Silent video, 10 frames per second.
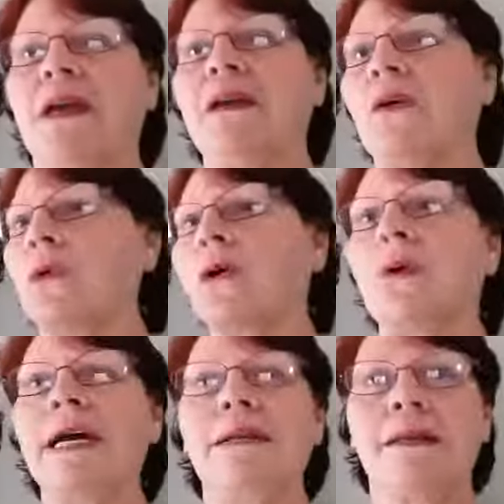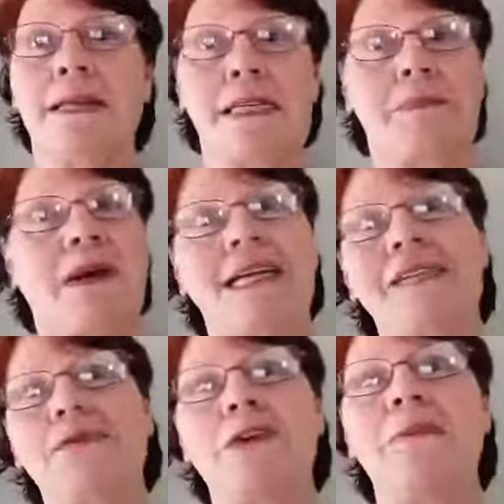you know, we're going to this
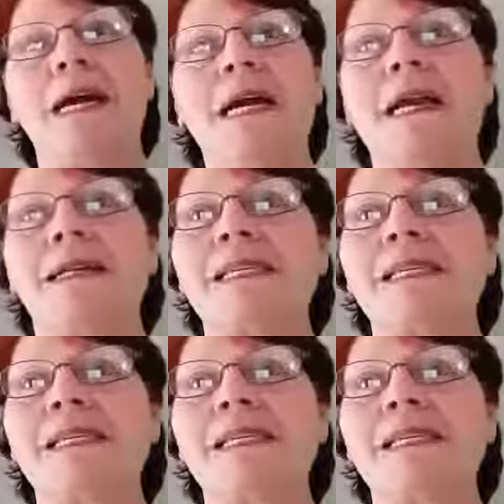place for a meeting